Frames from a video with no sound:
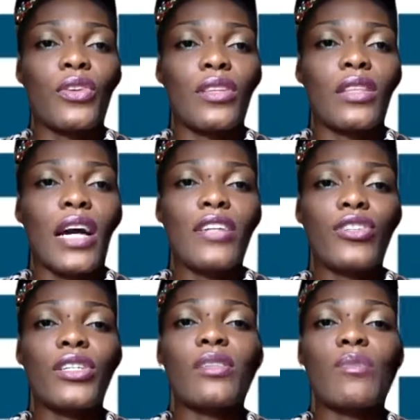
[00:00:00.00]

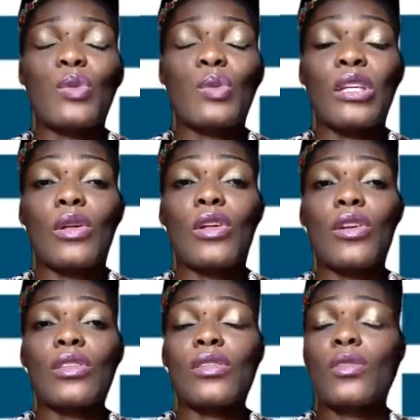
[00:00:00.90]
Nigeria seems to be
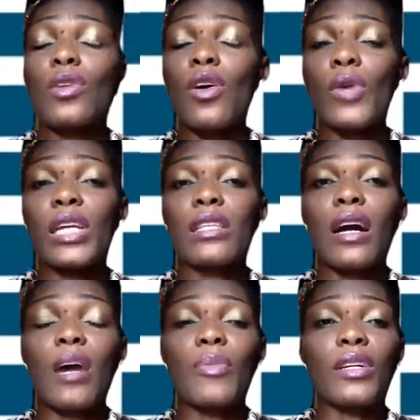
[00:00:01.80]
towing
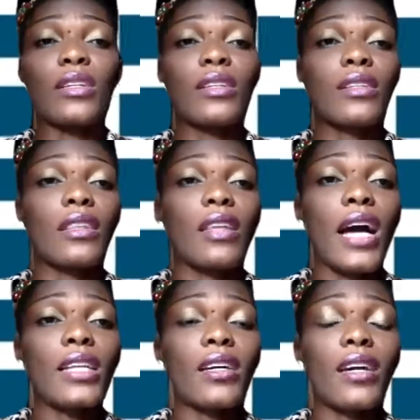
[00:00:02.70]
up the
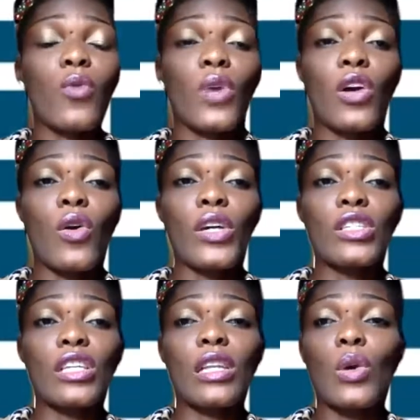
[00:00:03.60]
ladder, and we're going to
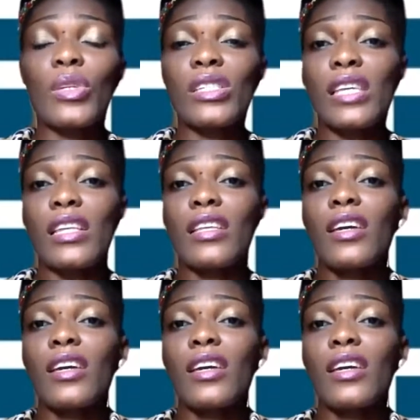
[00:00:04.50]
the global scene